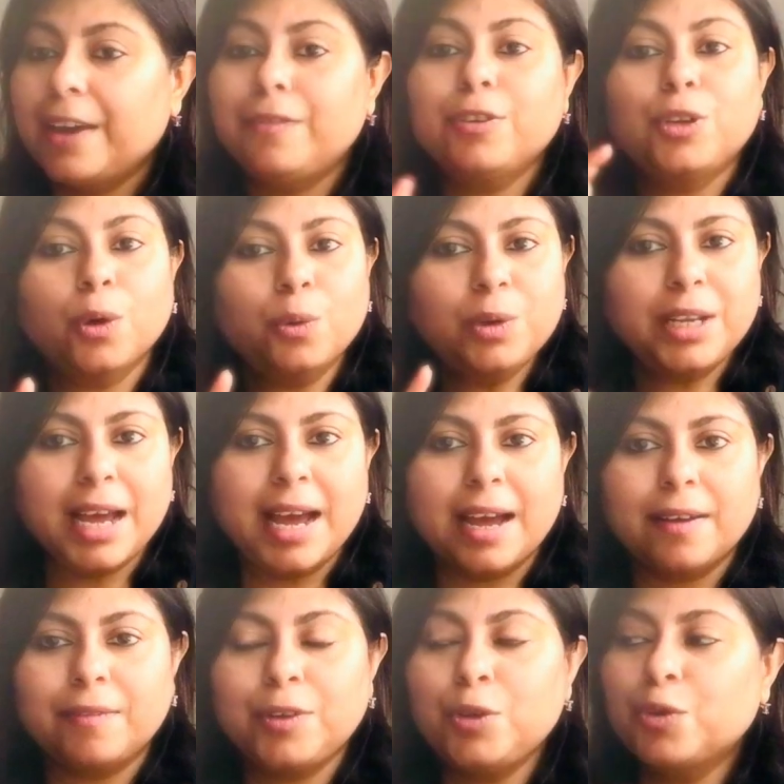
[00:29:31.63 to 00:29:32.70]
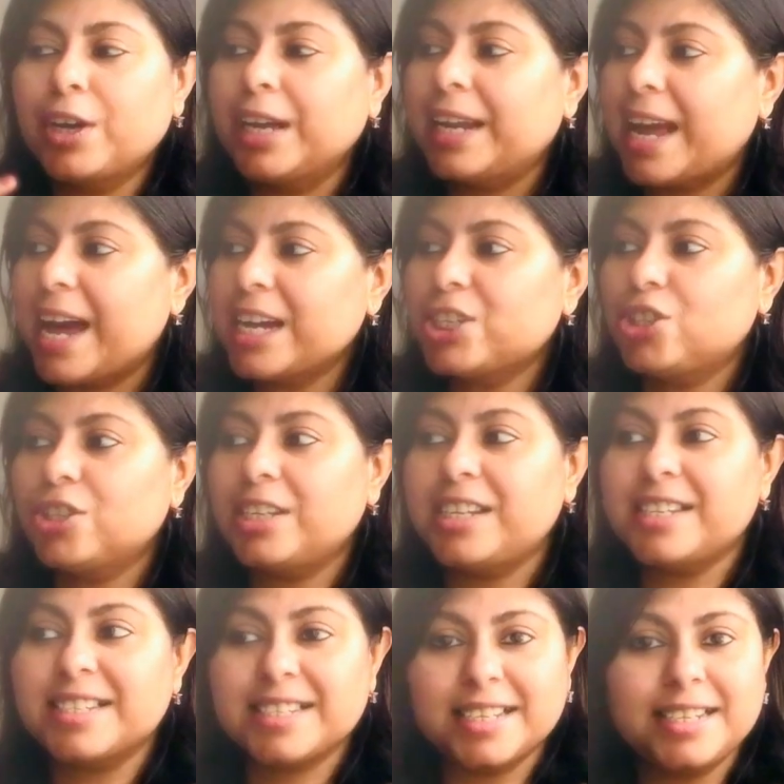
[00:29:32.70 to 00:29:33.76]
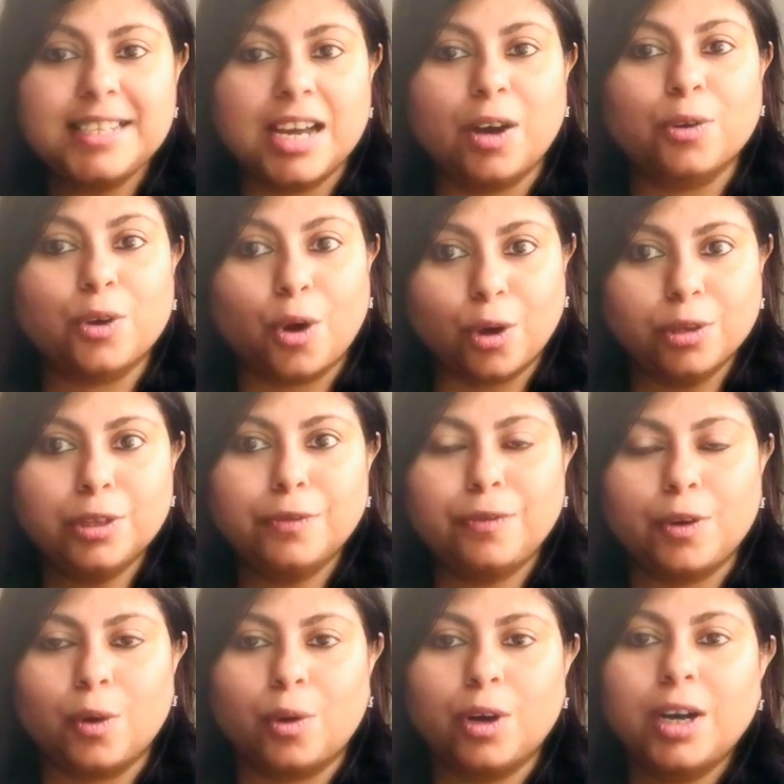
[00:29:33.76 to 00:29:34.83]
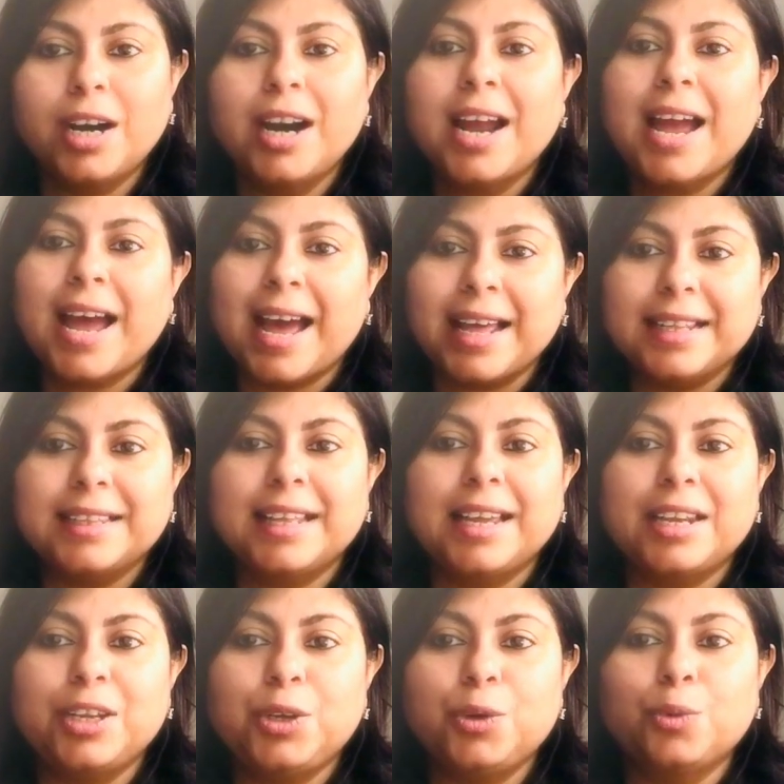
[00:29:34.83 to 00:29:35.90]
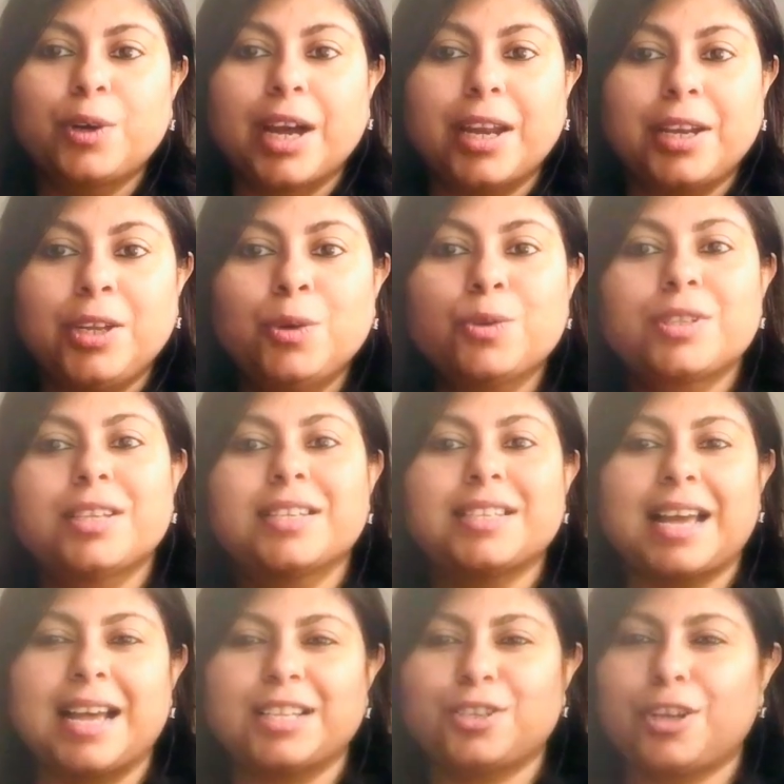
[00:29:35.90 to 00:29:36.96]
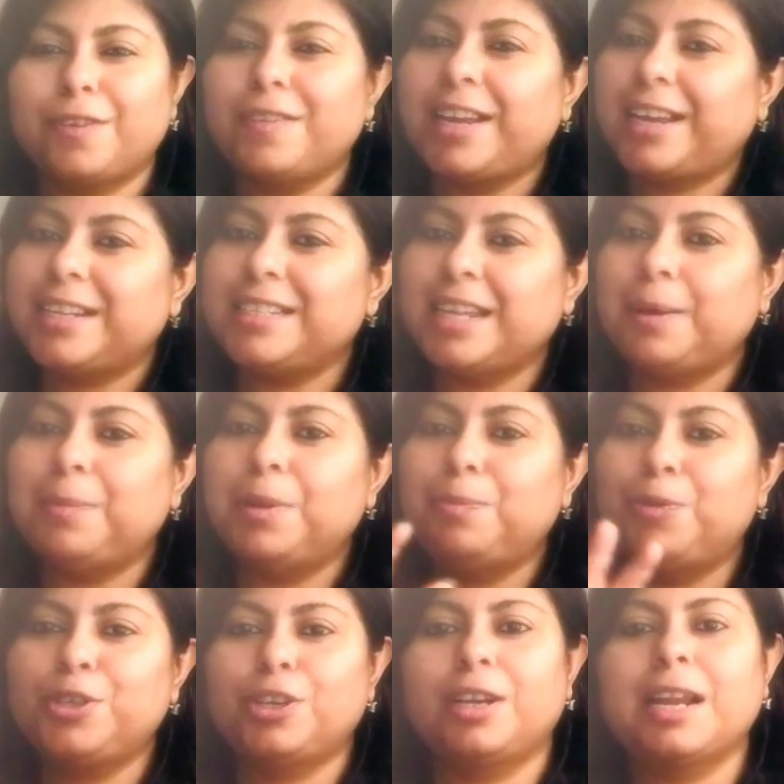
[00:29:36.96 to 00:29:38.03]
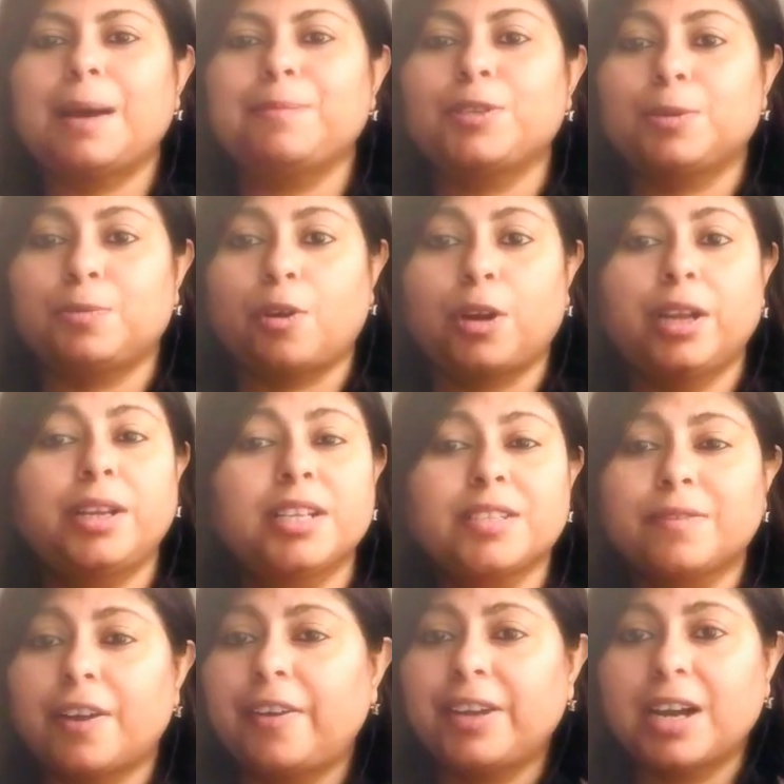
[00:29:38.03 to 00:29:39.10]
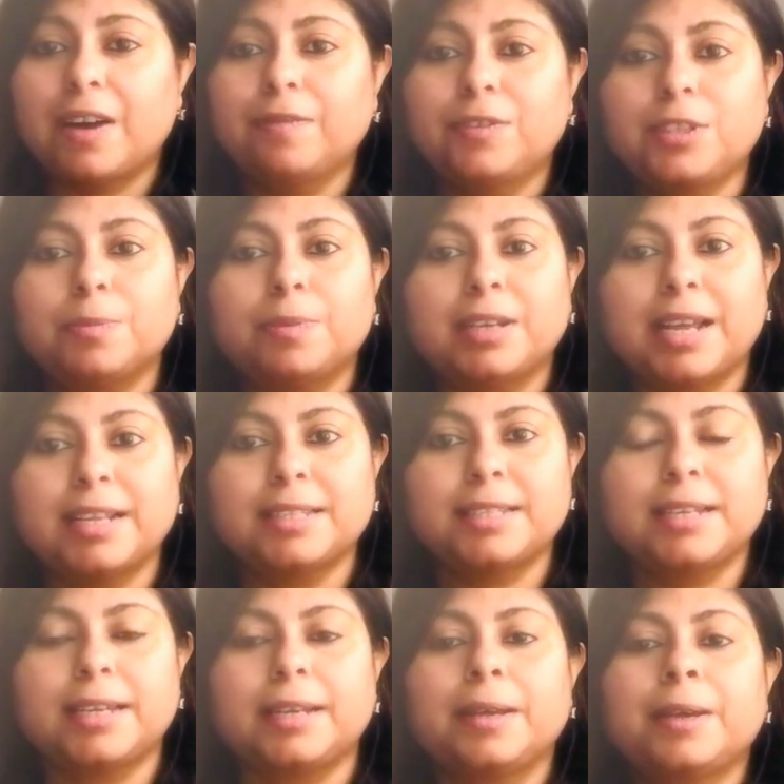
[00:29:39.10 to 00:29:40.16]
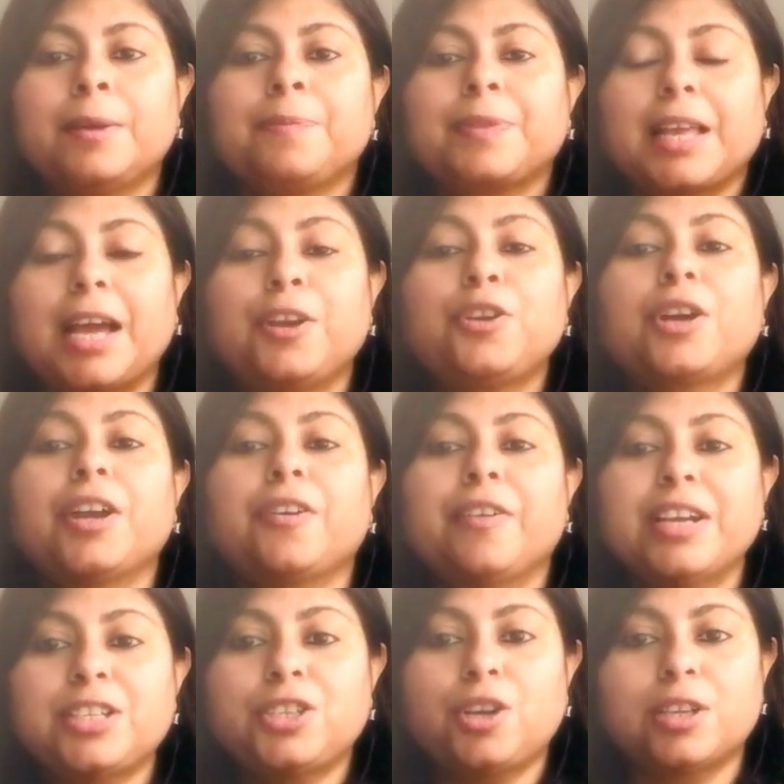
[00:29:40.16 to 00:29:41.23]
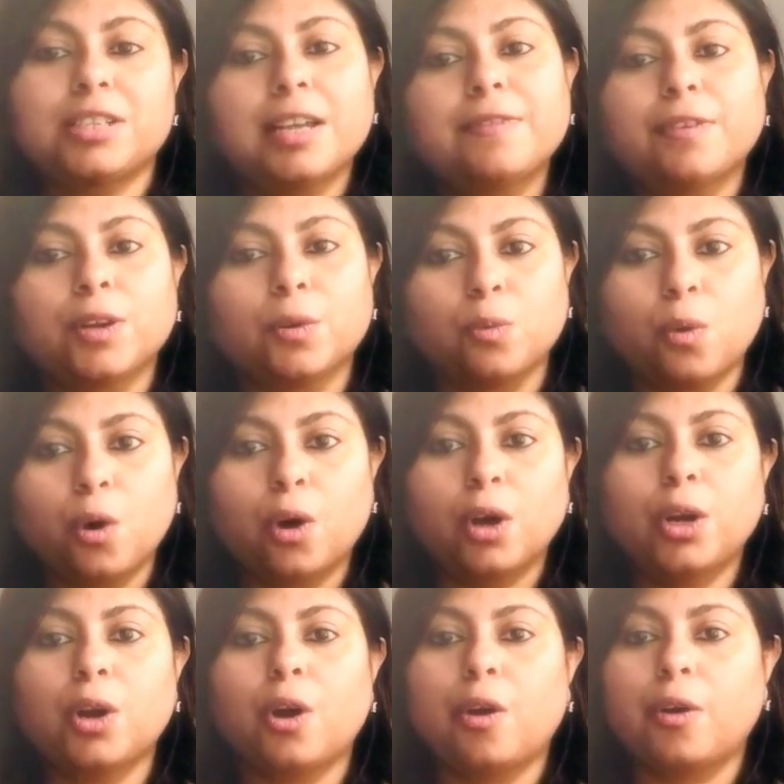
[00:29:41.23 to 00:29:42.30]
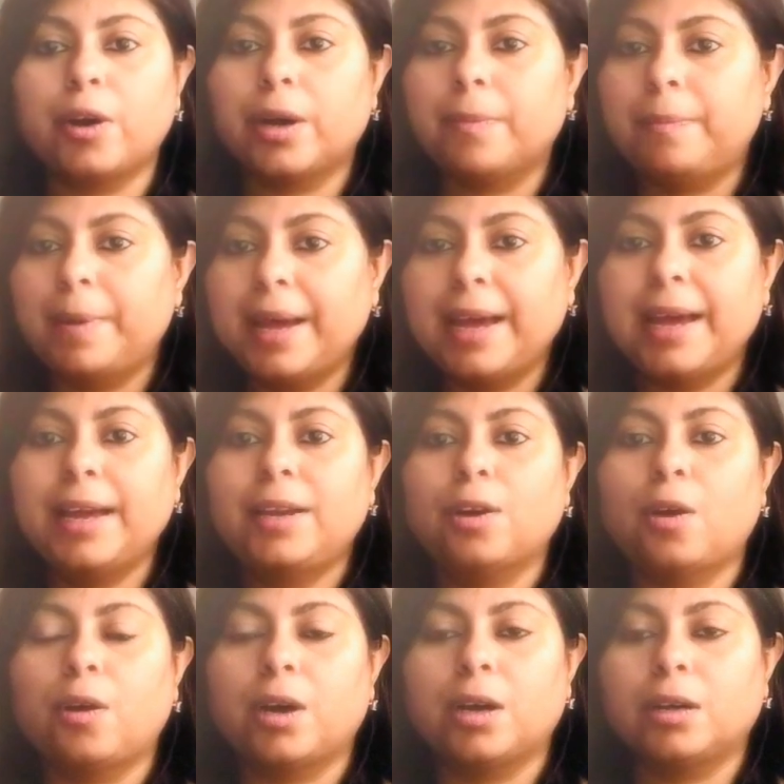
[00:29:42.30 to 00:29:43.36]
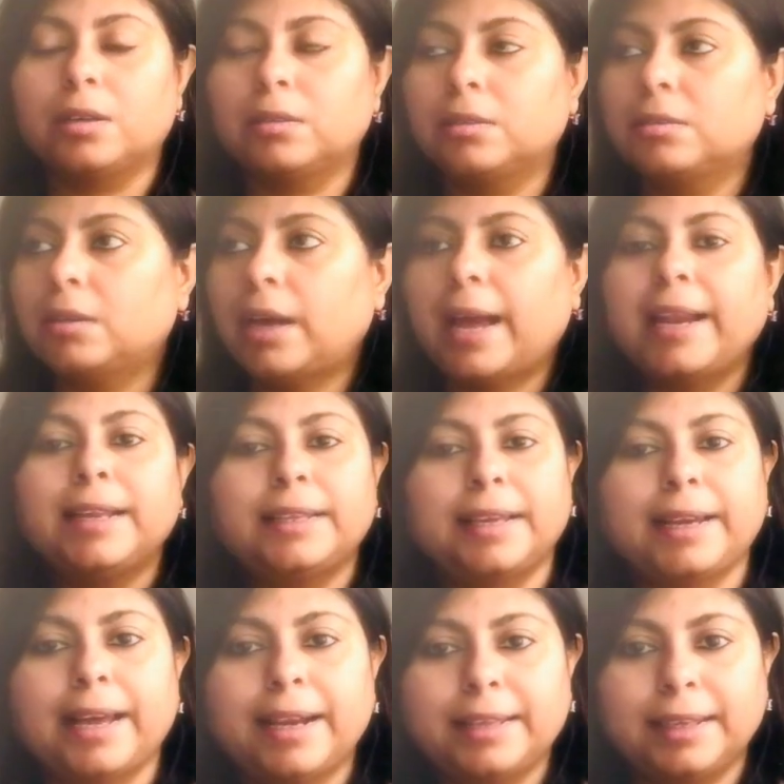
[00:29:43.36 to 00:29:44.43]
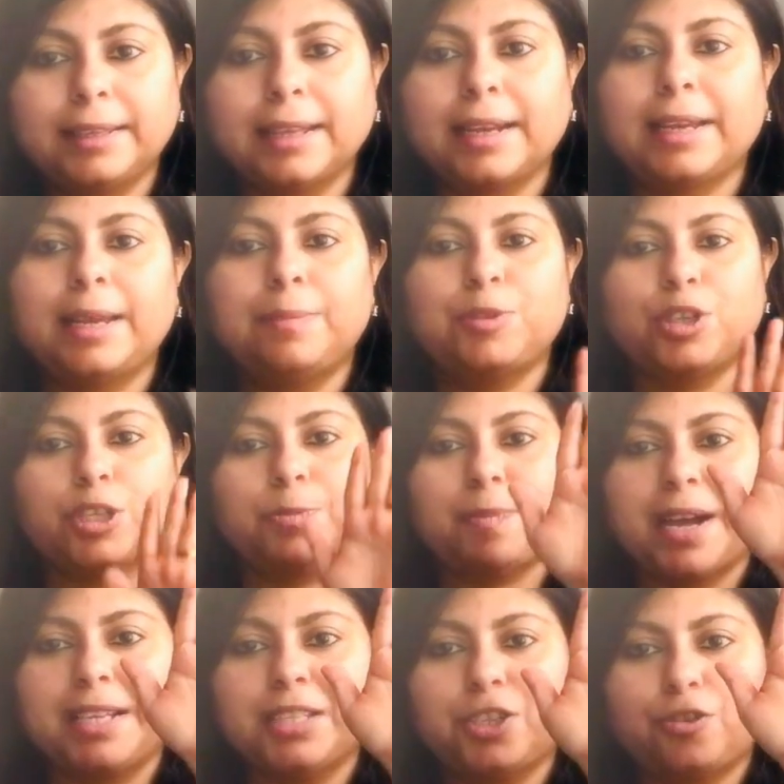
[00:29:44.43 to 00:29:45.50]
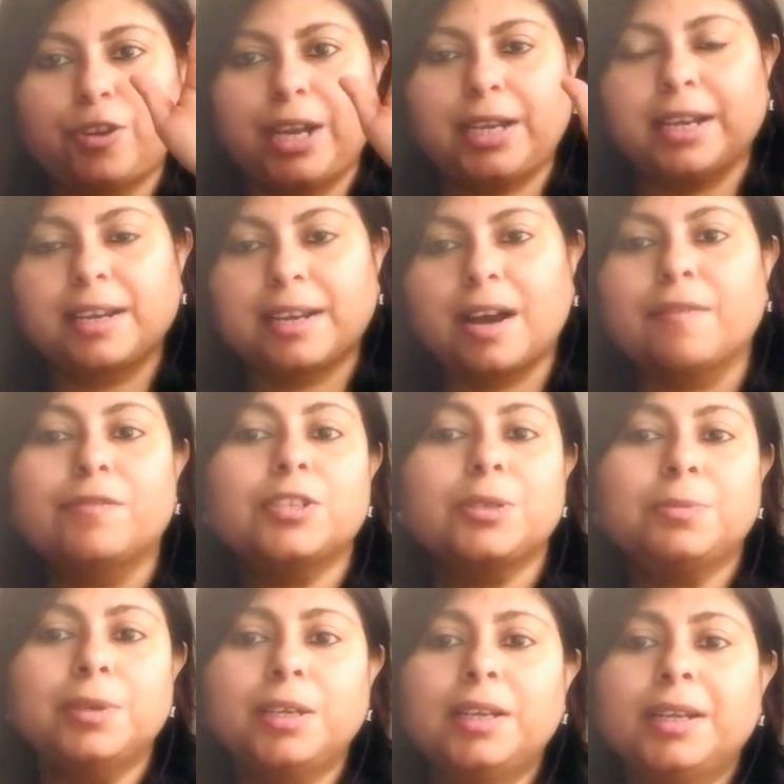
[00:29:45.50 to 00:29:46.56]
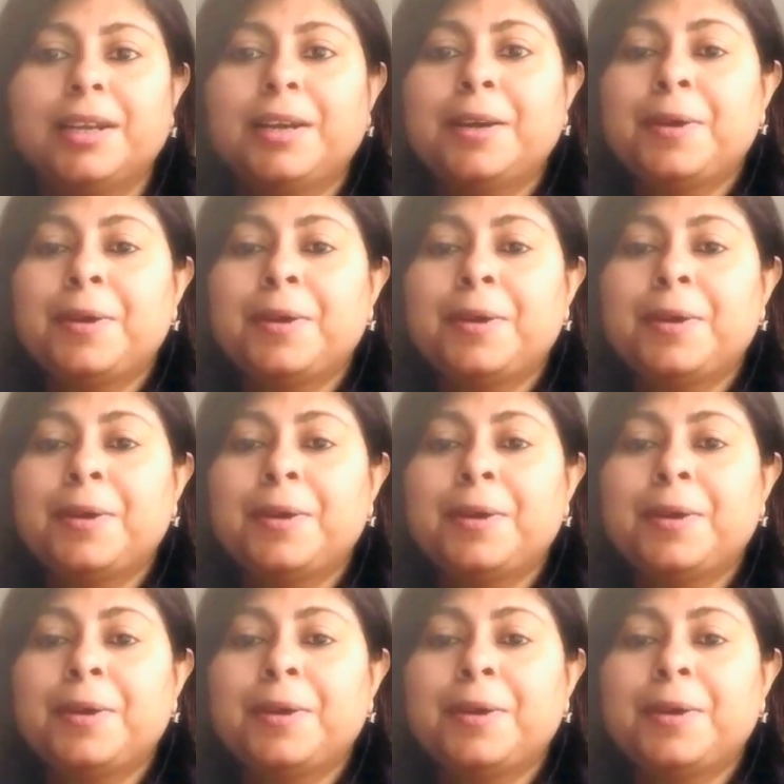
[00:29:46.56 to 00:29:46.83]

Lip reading: If you don't have, you can actually sit down on the floor and then you can use this as sort of like a table, put your laptop on it, it's very comfortable, and sit. And you can rest yourself on a wall or a bed or anything that keeps your spine straight and comfortable.